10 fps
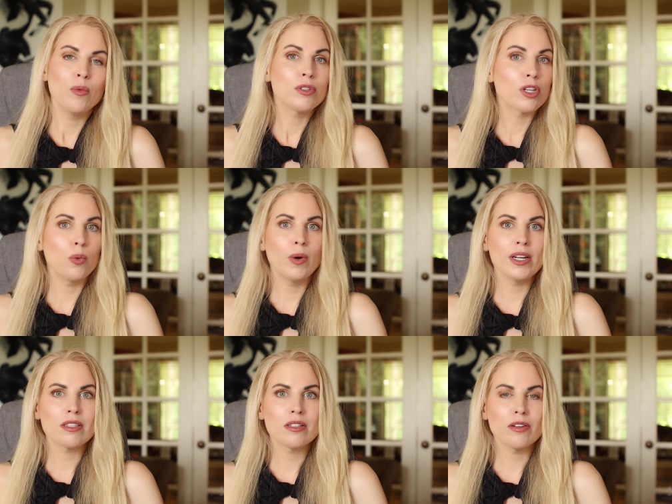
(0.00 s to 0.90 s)
So what
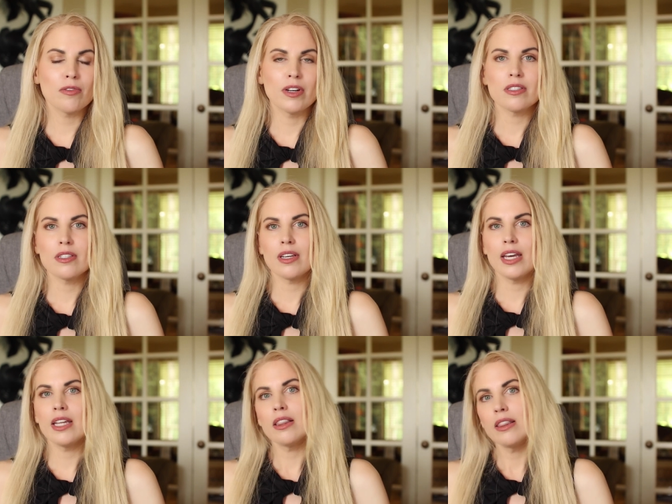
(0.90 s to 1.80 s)
is the difference?
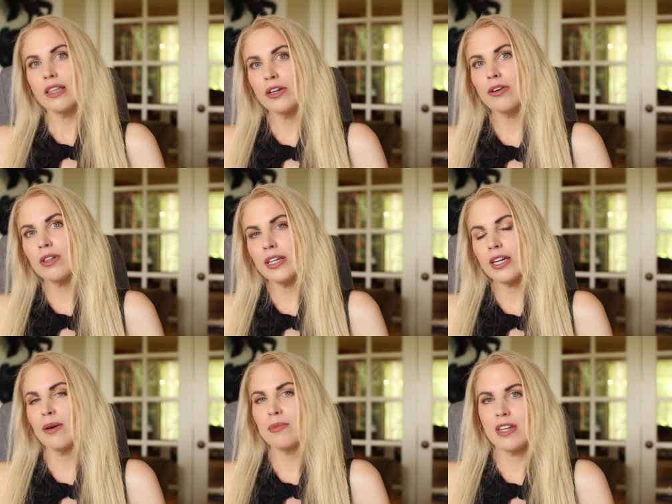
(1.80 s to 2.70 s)
It literally
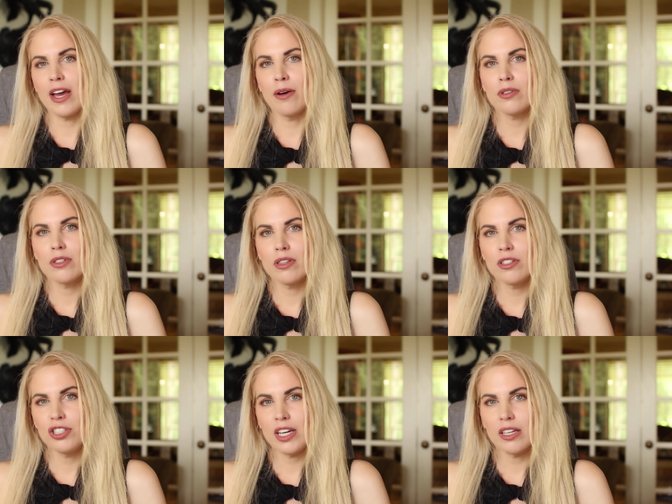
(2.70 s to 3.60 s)
comes down to
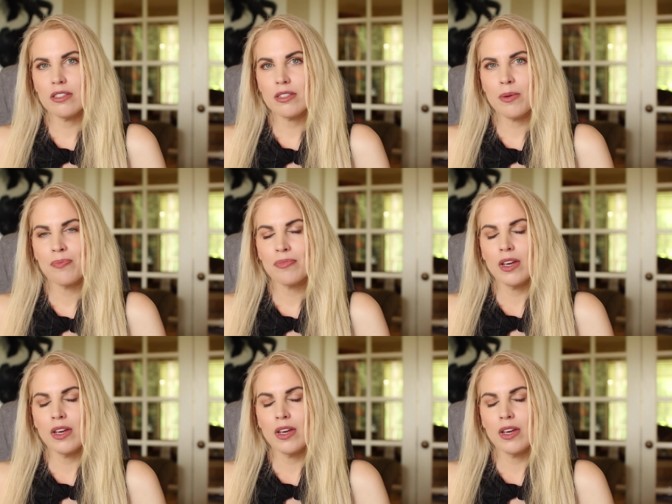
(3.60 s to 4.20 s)
the genes.